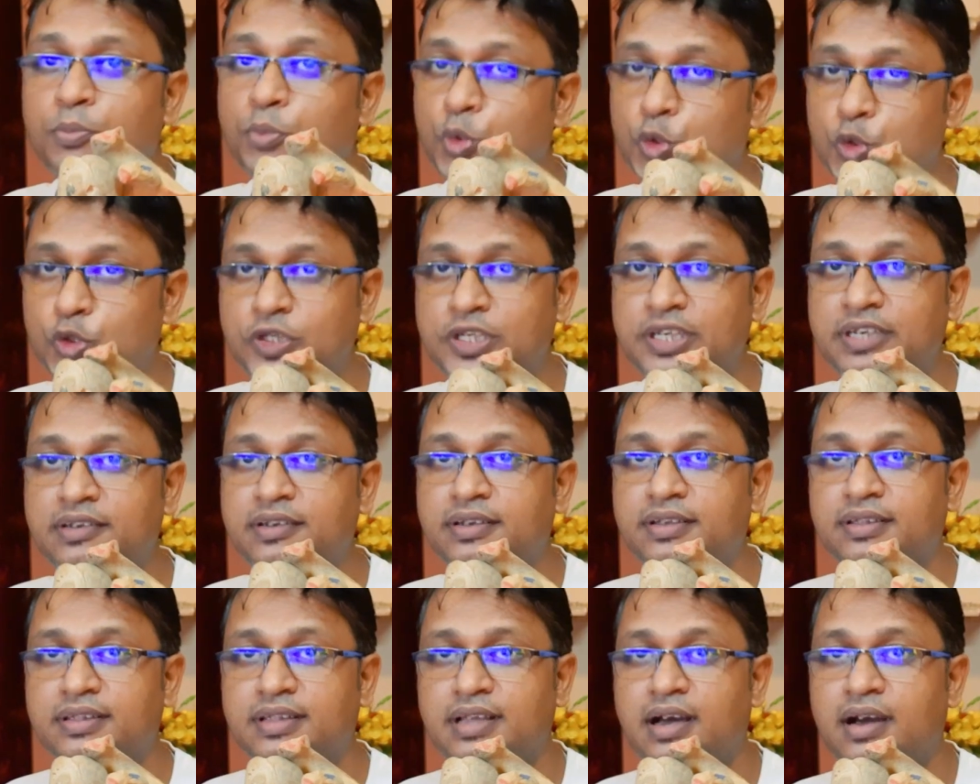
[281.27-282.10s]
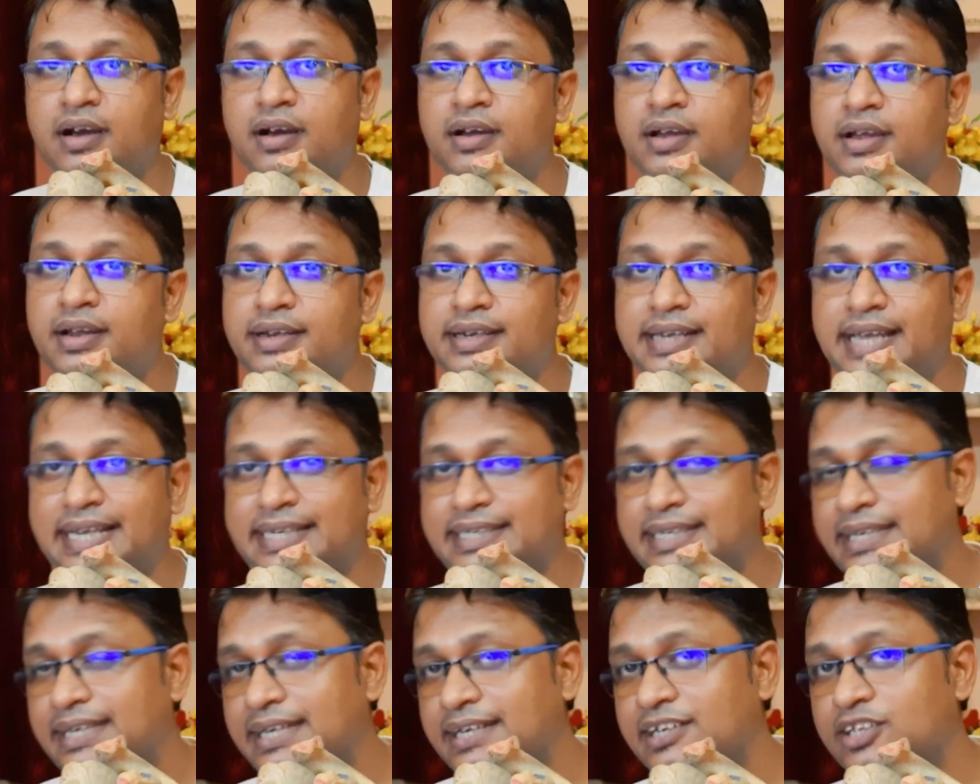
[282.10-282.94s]
mostly in the
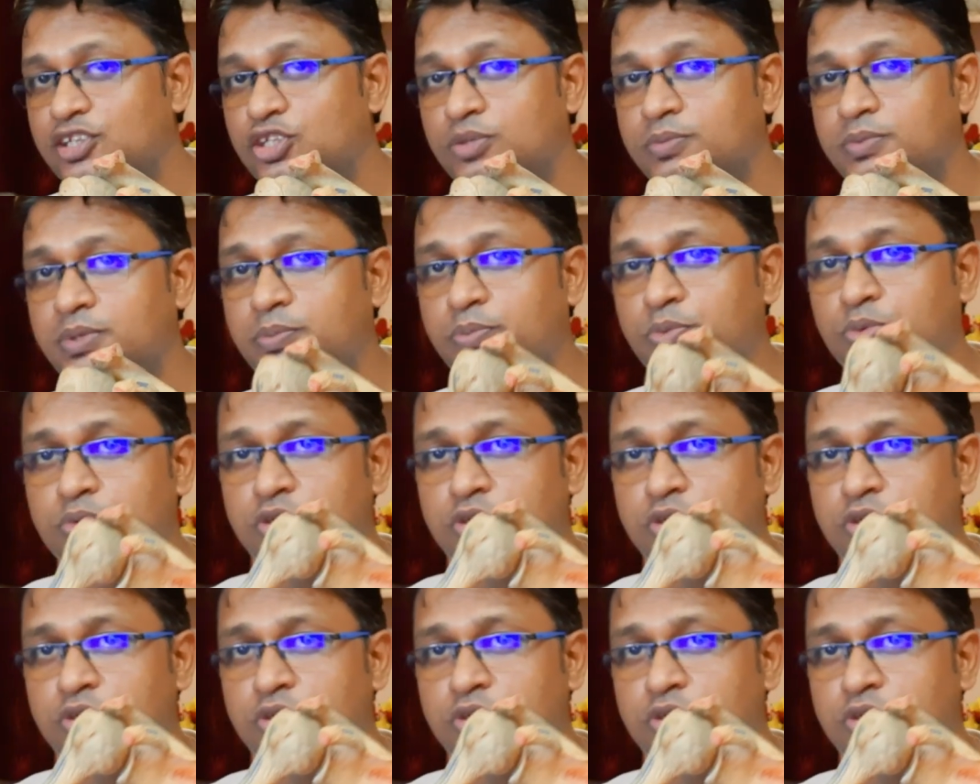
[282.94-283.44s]
90 degrees of the